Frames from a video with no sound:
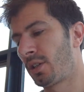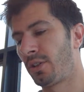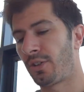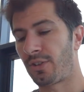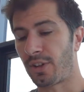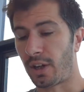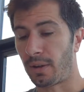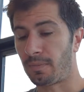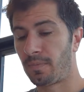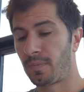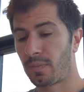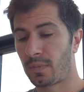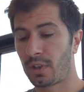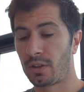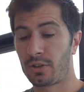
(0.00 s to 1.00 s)
So,
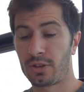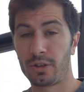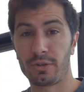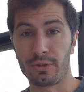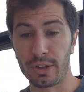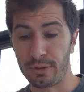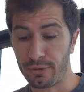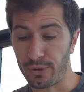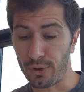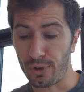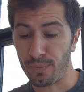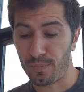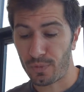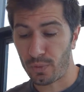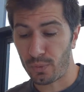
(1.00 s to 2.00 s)

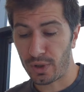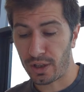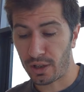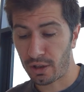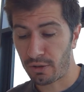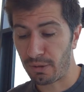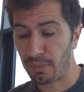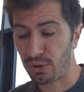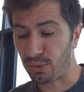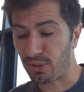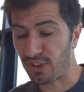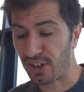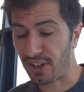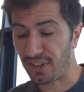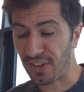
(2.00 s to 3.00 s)
234. When are criminal
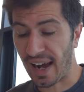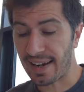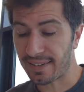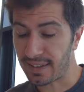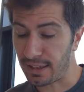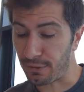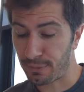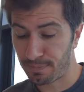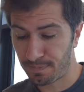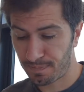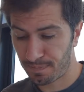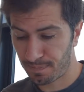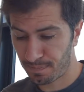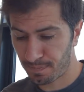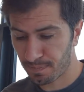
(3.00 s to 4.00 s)
proceedings active?
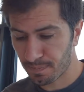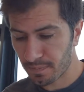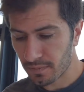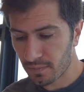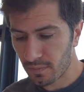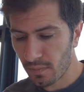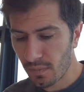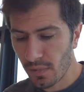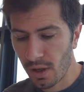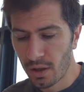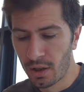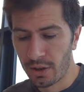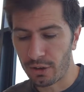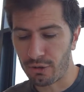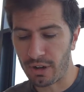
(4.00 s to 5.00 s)

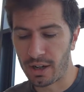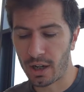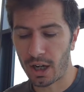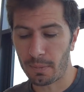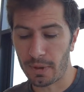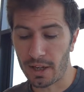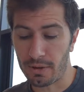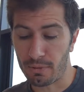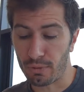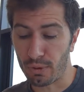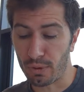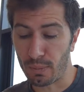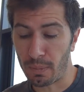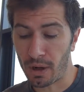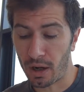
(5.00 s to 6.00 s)
The strict liability
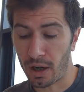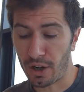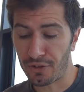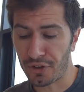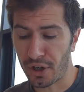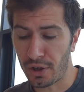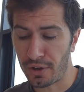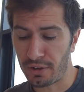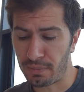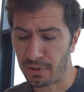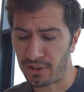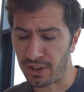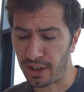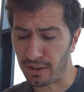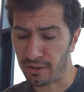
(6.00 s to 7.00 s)
rule applies only if
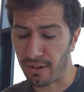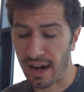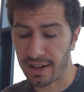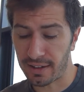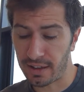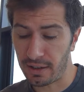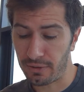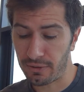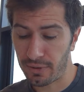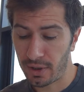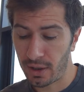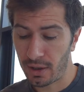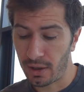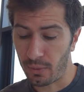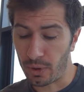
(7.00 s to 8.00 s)
proceedings are active,
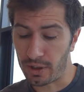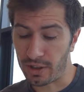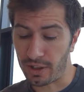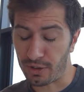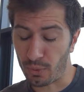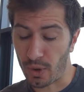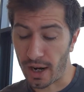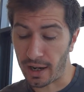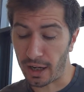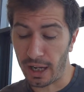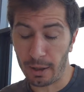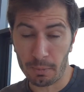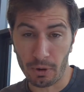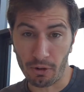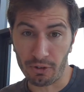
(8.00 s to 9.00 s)
which is when
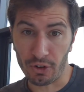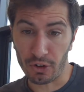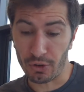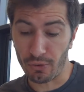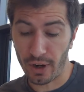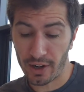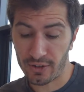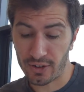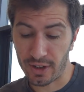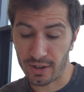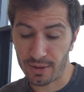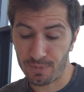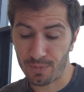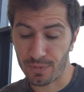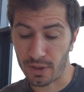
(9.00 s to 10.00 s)
a person is
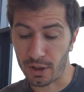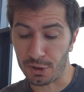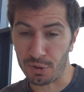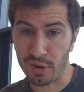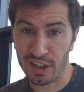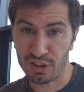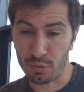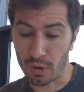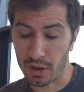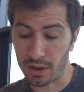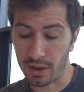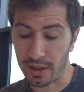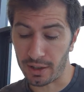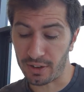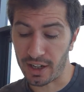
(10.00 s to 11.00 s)
arrested, an arrest
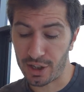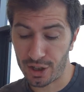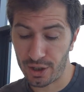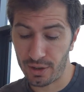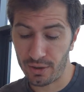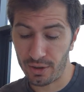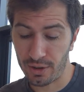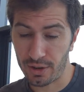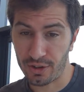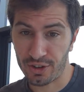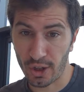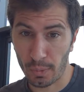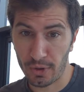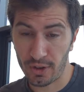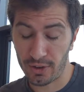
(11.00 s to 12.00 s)
warrant is issued, a
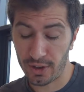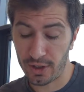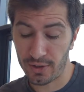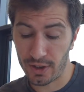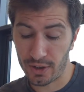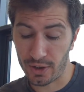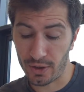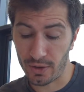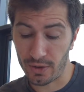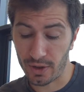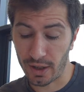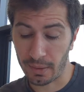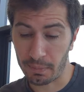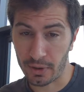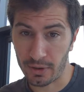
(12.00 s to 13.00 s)
summons is issued,
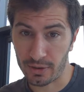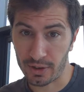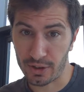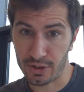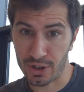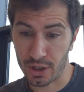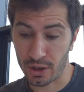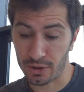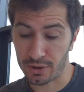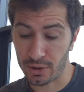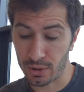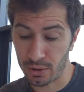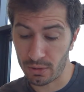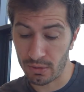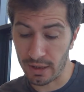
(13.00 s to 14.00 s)
a person is charged
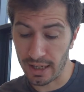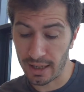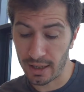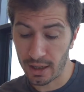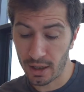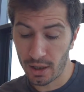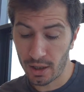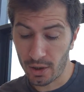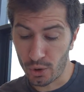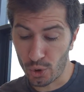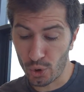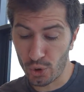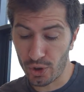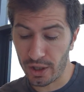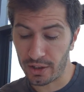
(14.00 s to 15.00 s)
orally,
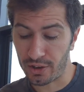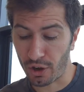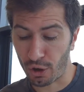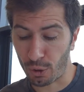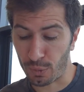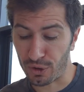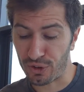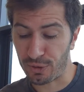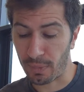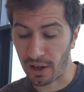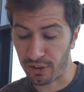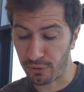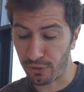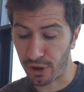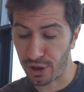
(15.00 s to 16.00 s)
or a document
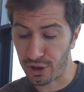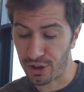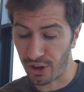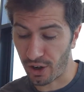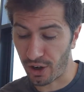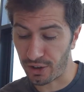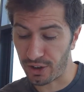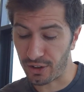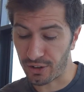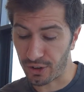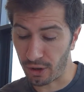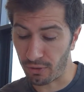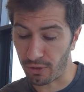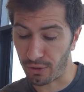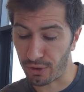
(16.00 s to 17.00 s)
specifying the charge is
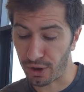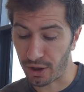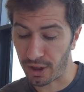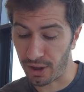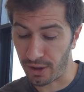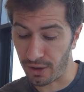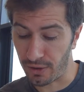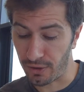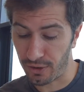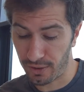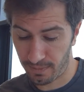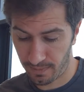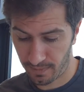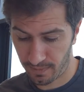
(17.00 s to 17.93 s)
served on the accused.